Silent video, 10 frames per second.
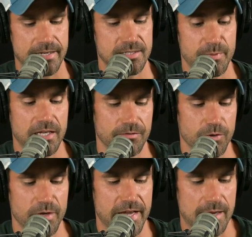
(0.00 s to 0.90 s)
to, speaking of
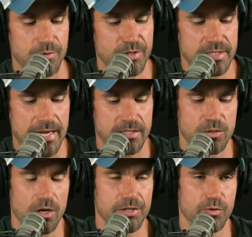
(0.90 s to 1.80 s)
your rehab, you decided to
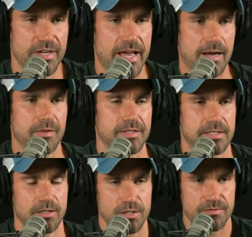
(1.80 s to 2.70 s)
do all your rehab in the
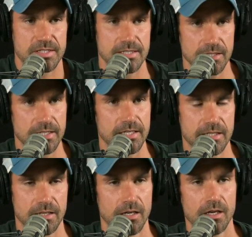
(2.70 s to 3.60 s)
Steelers facility.
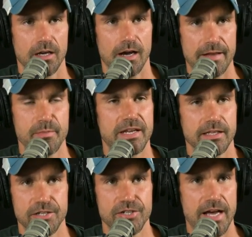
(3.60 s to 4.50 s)
And uh,
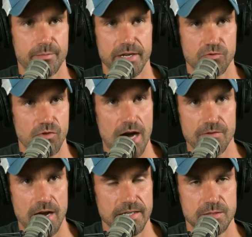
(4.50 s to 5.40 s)
admittedly, you're not a big rah
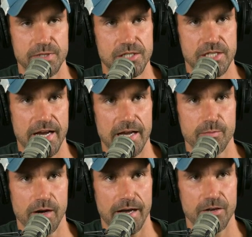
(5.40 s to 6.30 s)
rah speech guy,
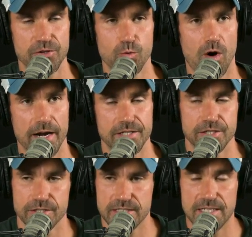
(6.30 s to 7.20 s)
but I know you wanted
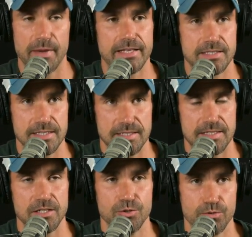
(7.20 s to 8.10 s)
your teammates to
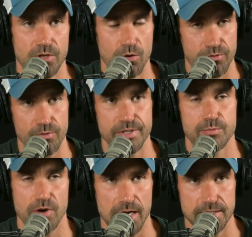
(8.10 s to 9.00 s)
see you go through
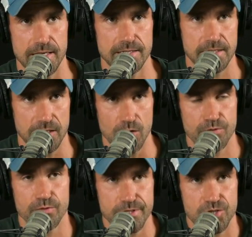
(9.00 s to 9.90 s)
this process and go
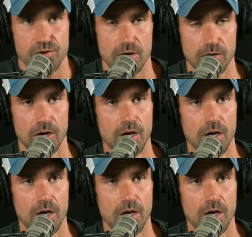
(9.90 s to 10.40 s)
through this struggle.